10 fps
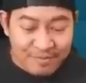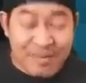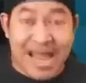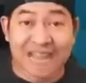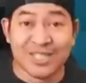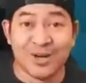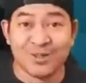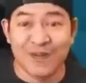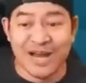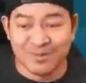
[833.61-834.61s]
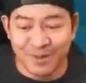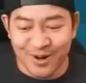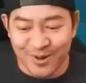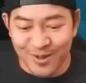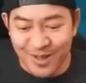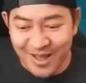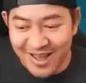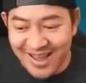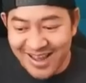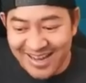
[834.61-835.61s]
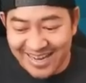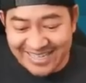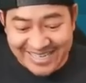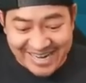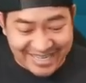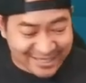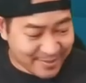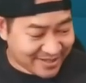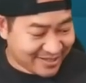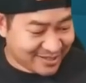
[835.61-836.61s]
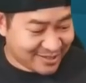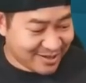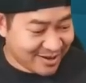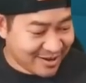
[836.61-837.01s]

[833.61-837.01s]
Mac Jones White Sparkle. I did not expect this.